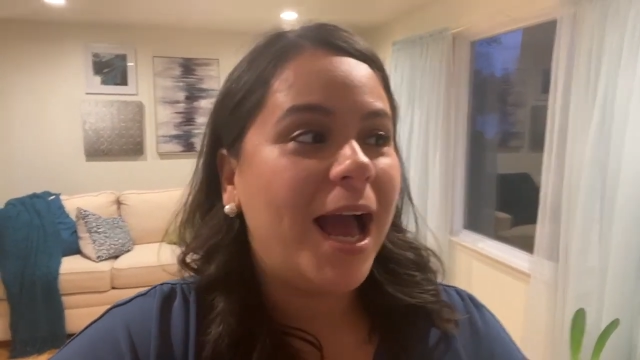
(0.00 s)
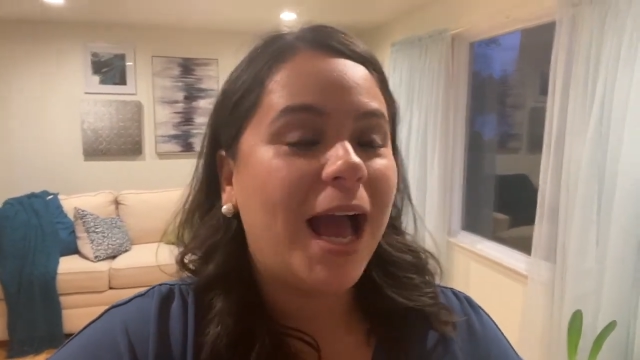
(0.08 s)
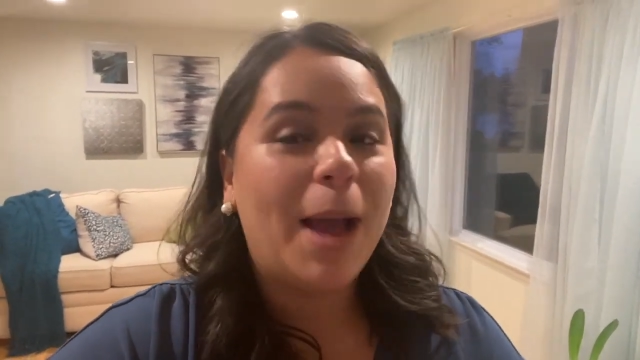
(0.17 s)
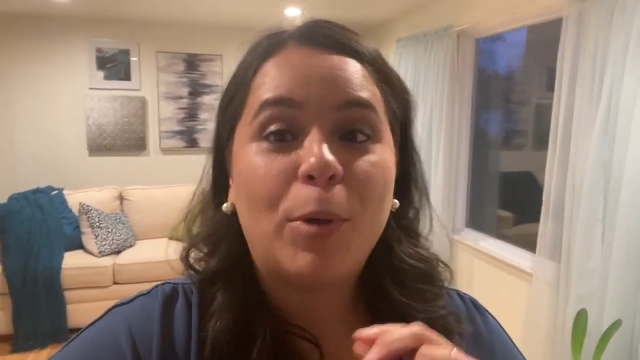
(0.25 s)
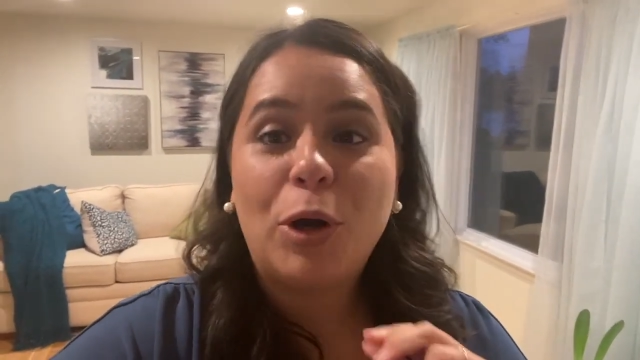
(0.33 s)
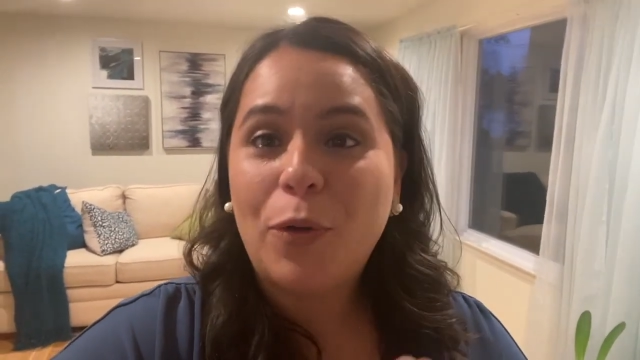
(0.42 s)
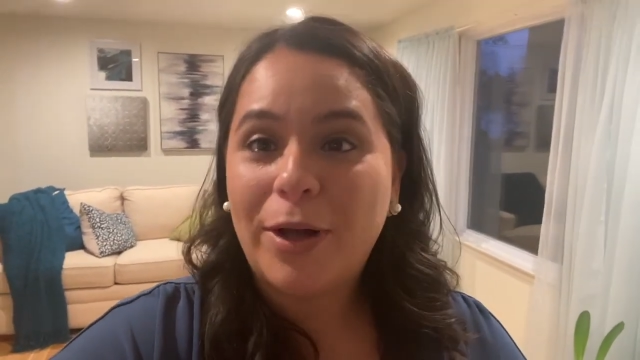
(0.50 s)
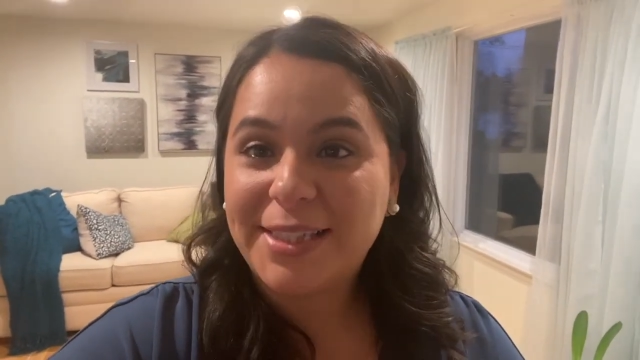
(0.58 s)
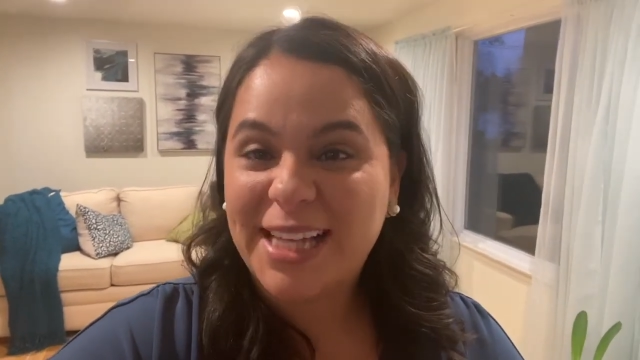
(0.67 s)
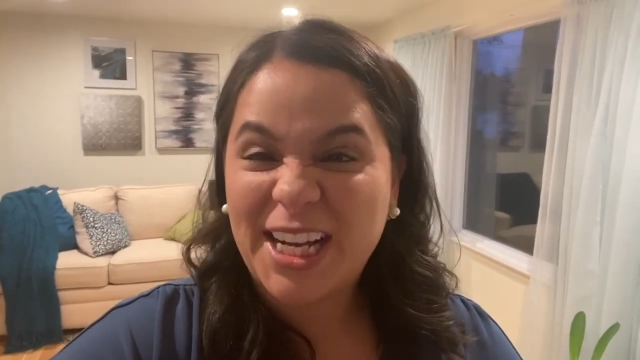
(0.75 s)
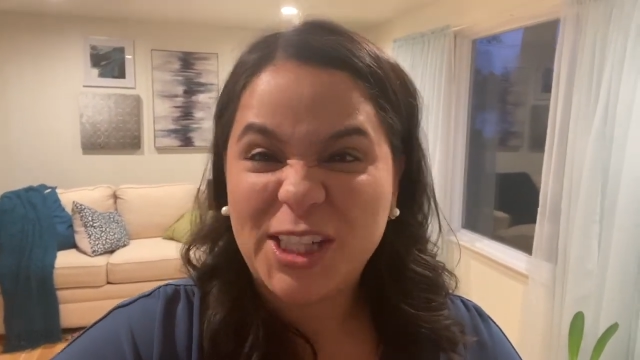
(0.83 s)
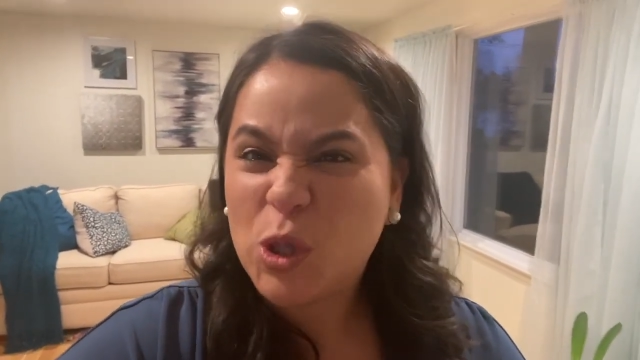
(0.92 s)
I'm gonna go
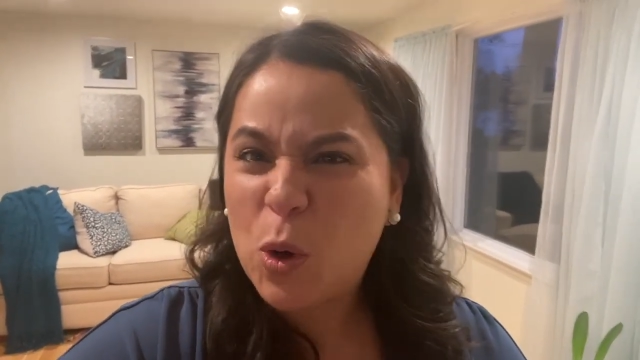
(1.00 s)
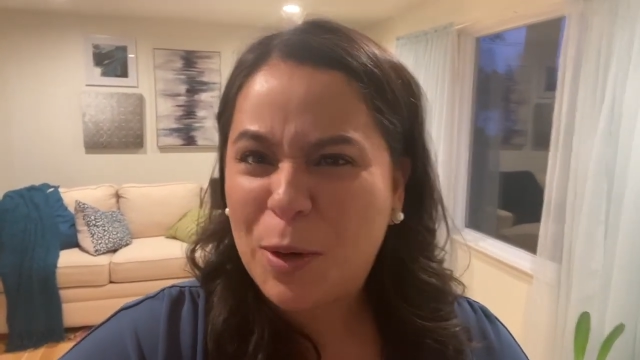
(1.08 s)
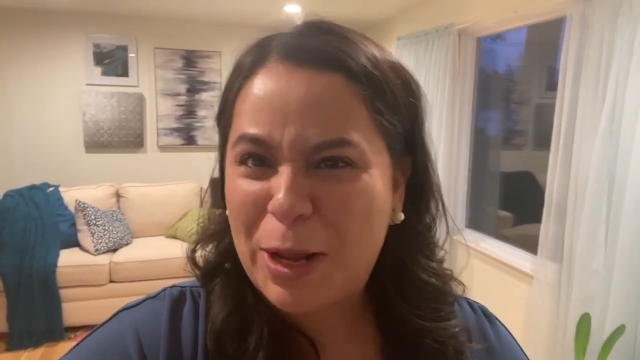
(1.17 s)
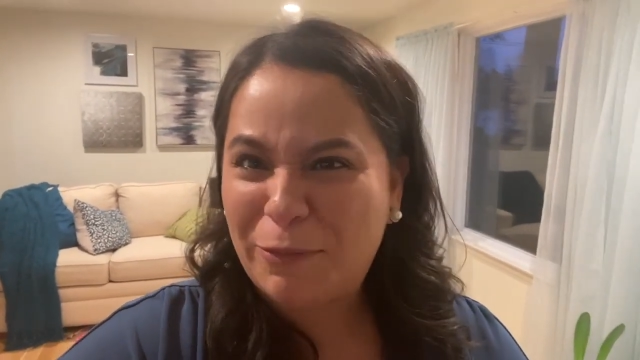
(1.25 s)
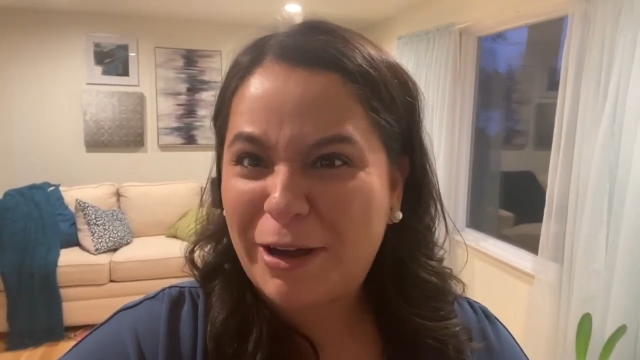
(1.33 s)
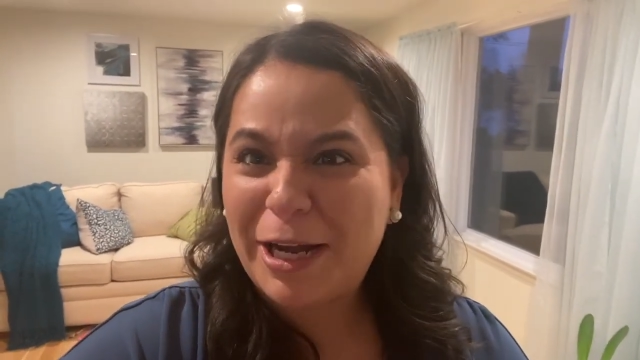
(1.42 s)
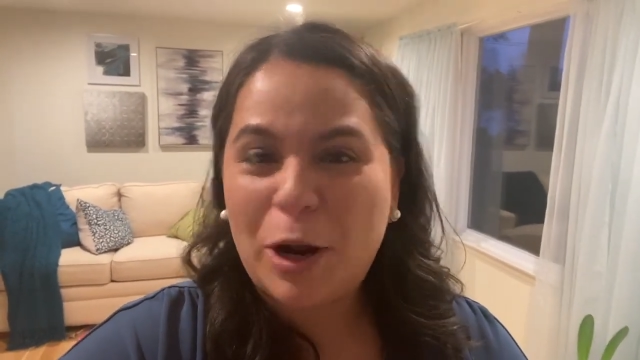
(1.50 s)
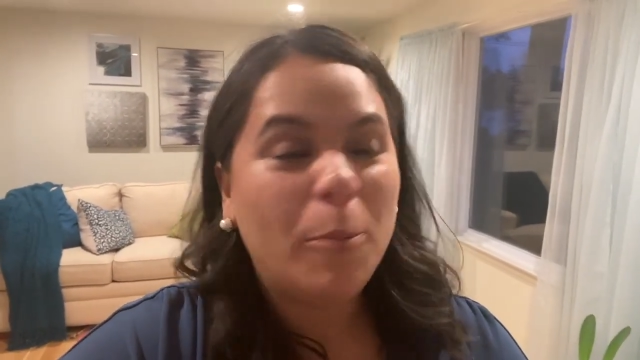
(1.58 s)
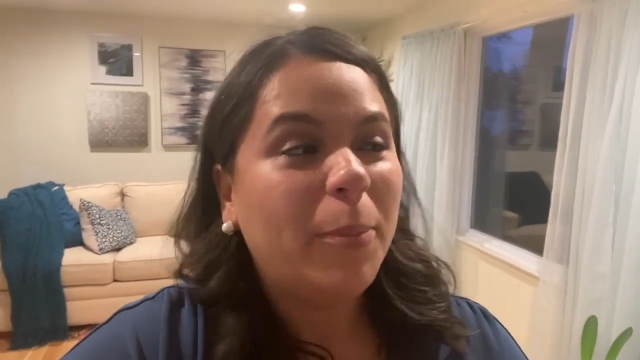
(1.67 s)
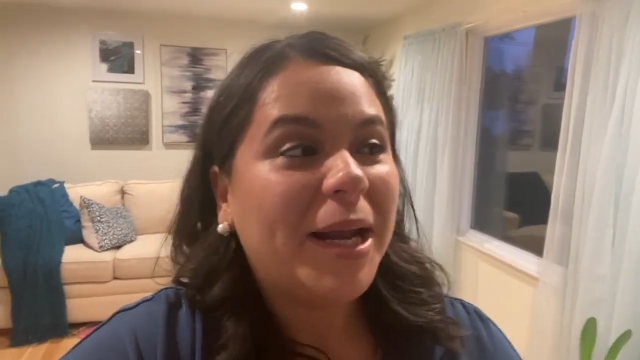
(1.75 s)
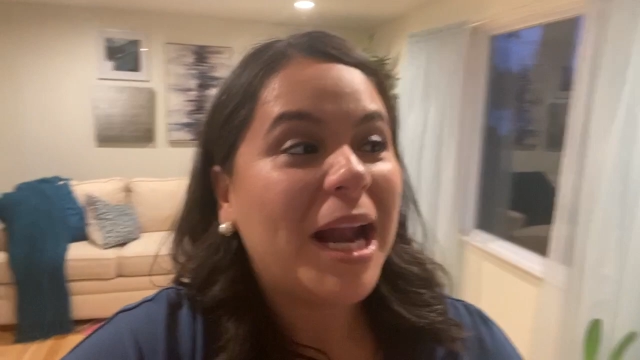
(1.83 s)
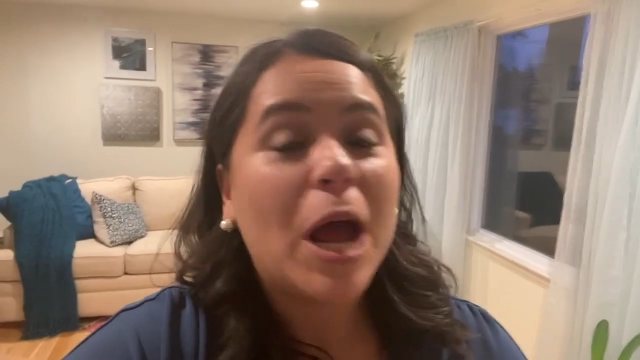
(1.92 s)
outside, it's cold out right now,
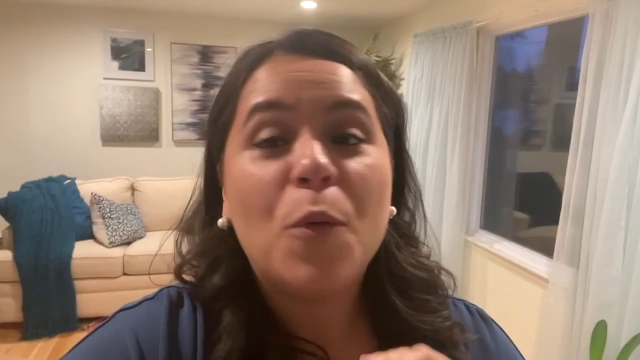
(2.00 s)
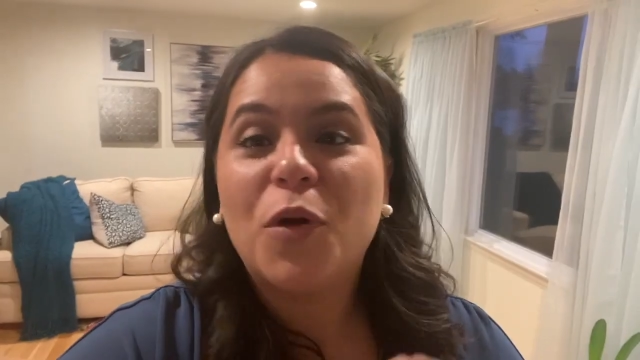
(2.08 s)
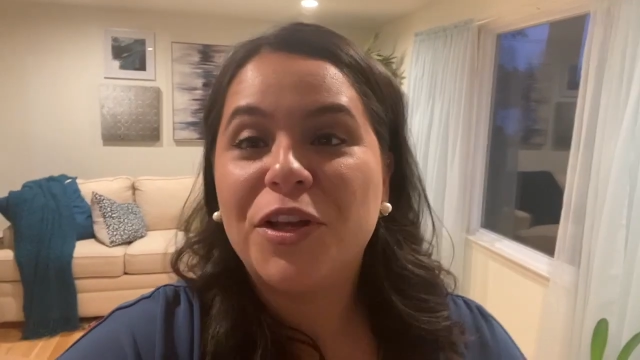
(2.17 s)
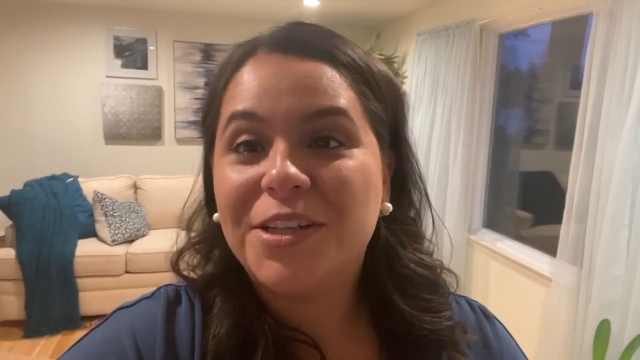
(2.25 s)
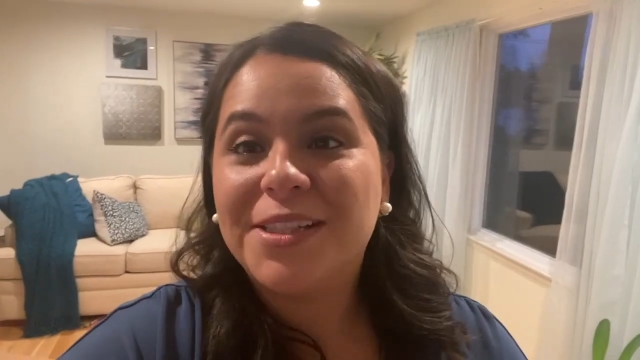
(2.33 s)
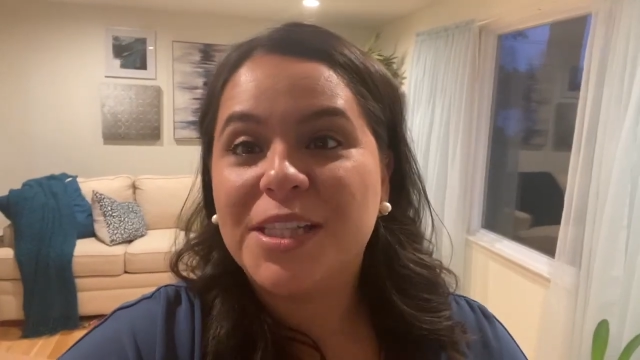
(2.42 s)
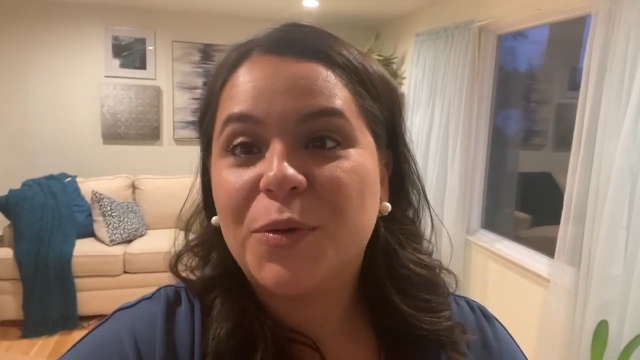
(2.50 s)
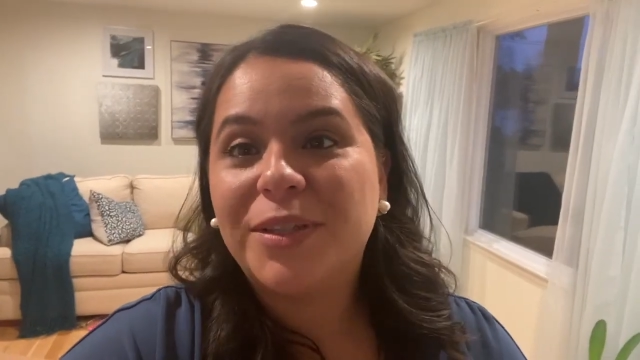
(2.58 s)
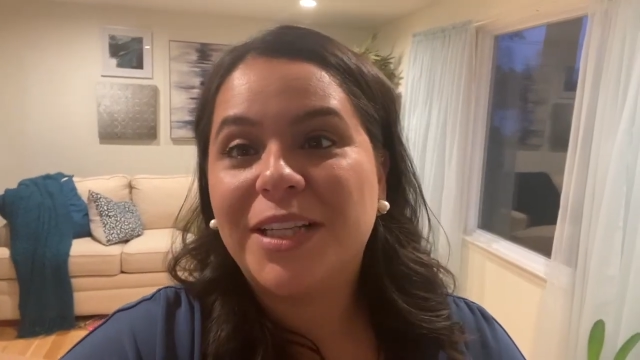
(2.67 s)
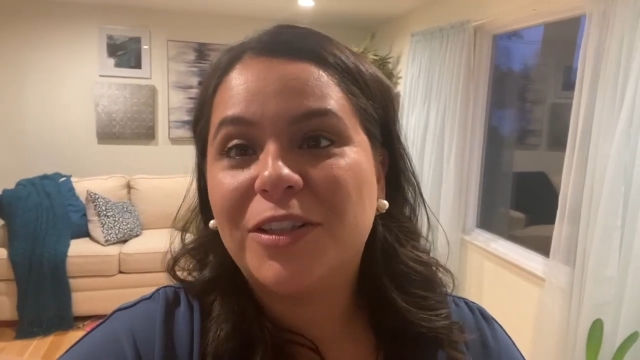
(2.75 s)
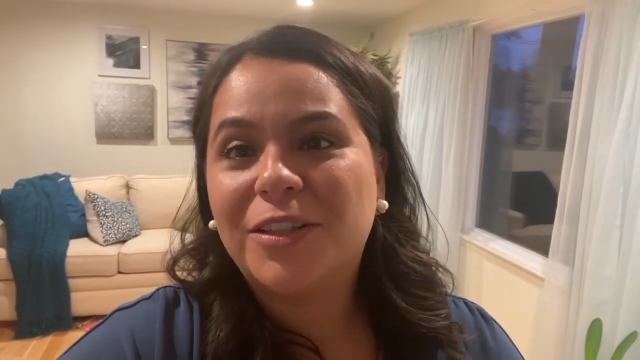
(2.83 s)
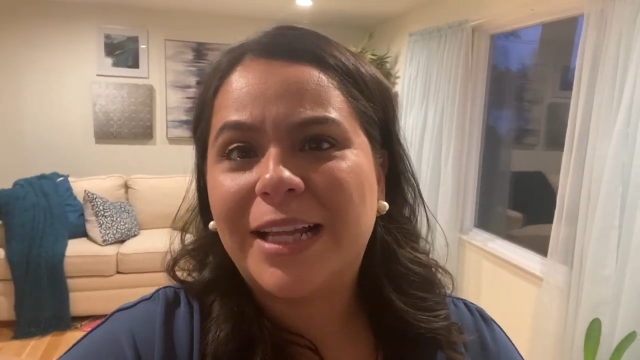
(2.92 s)
but I want you to see what
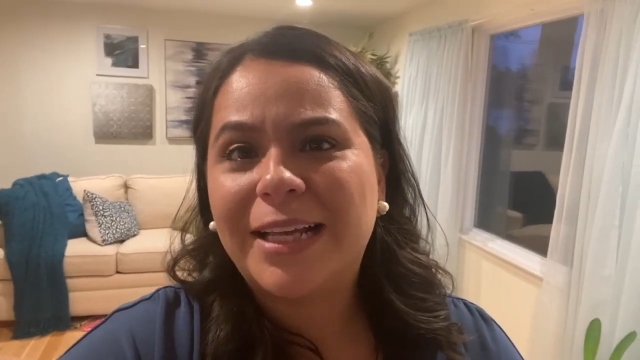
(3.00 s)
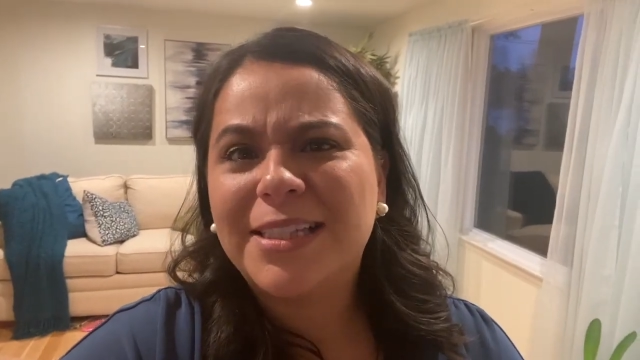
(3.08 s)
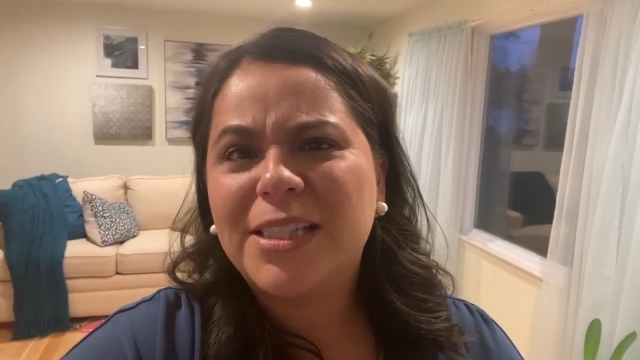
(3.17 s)
they look like.